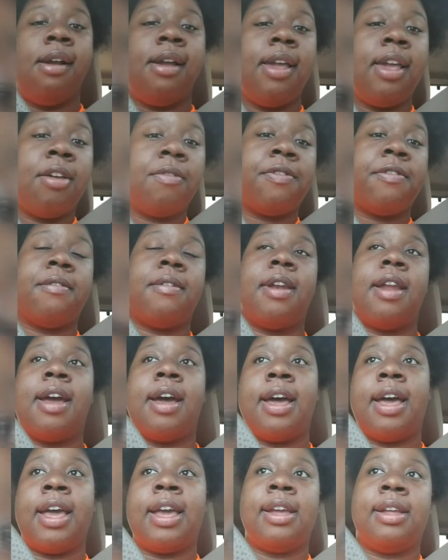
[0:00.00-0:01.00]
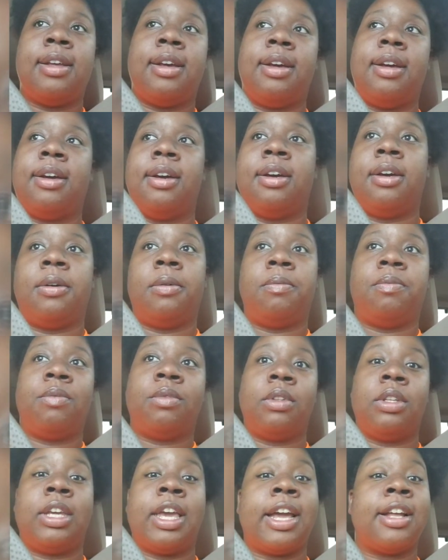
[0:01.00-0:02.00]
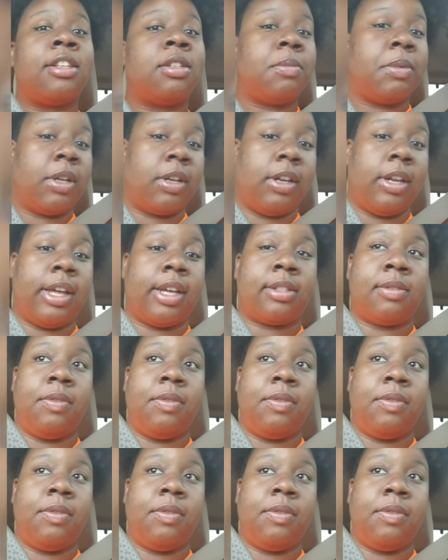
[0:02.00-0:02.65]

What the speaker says: If not, catch me on the next